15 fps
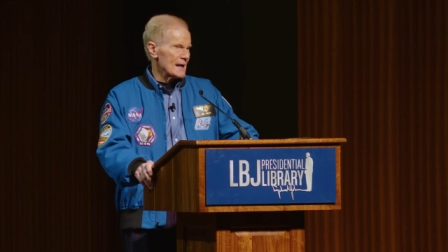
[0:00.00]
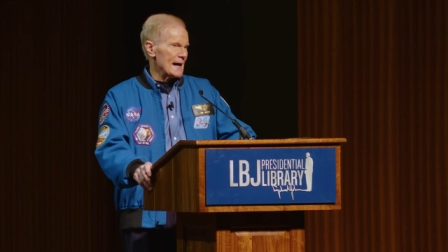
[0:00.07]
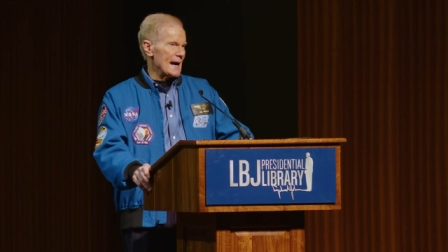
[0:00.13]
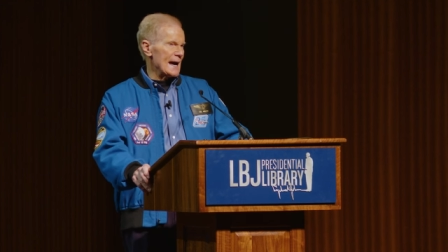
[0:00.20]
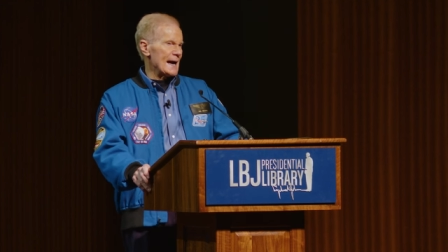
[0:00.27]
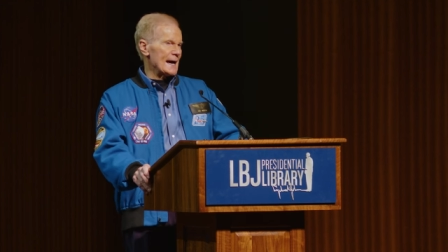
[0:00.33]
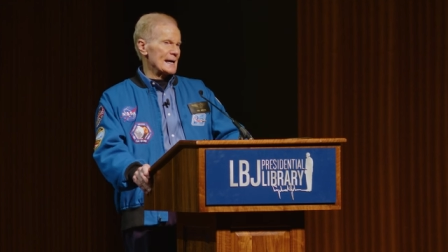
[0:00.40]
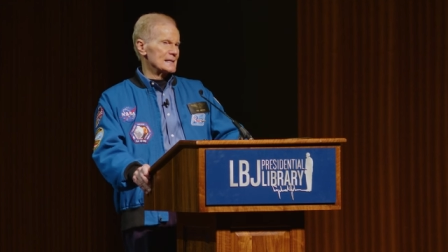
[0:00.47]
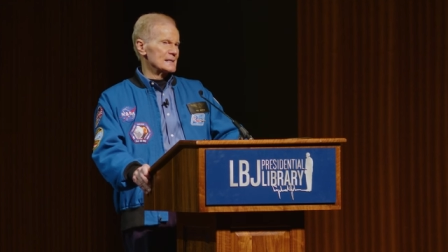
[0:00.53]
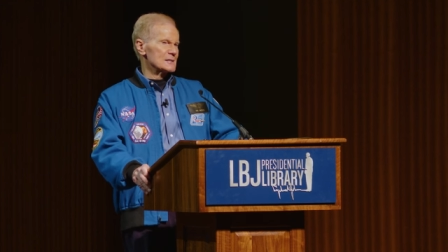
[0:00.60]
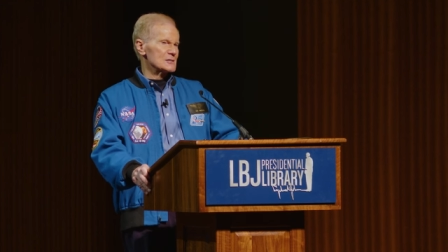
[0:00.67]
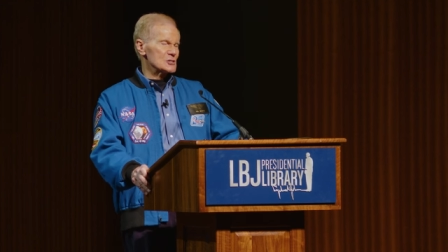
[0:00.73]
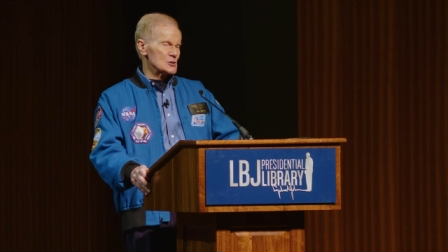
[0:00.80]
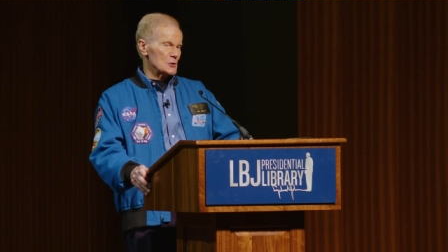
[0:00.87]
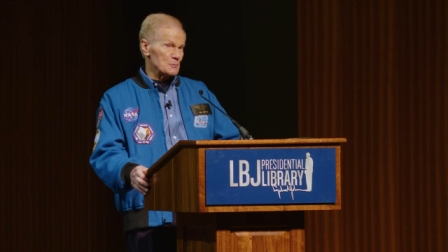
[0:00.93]
had
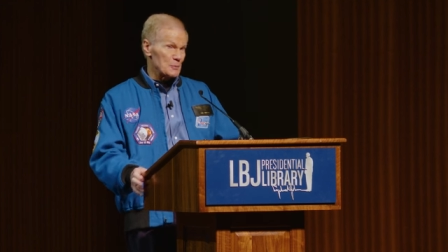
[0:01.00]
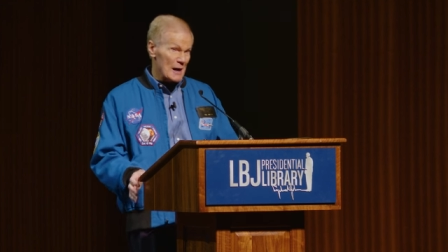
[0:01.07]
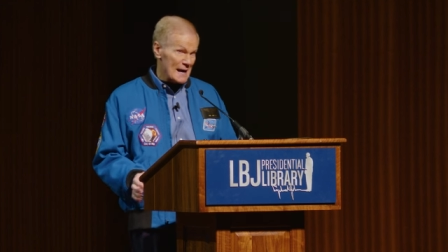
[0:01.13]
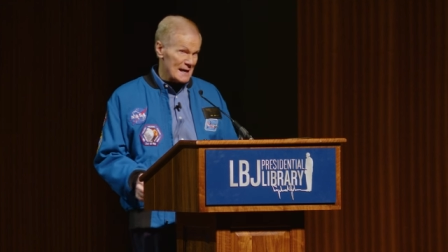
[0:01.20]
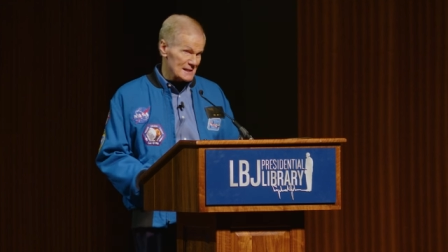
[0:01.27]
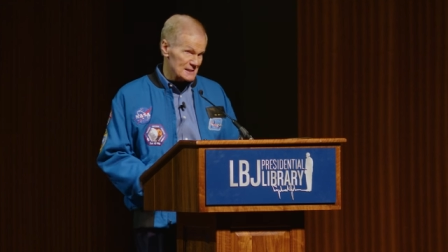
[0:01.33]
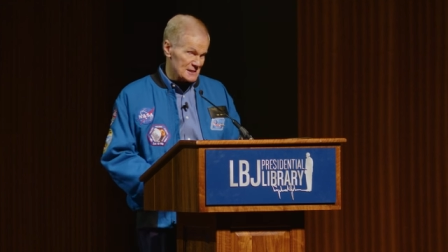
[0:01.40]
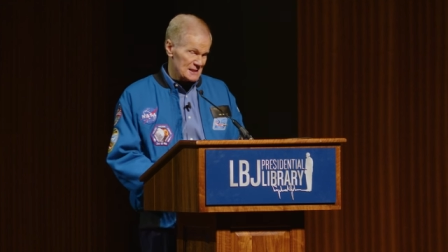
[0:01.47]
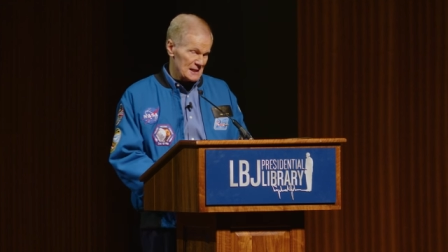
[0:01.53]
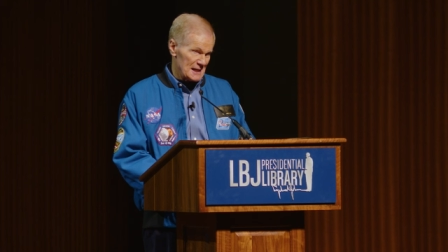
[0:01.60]
surprised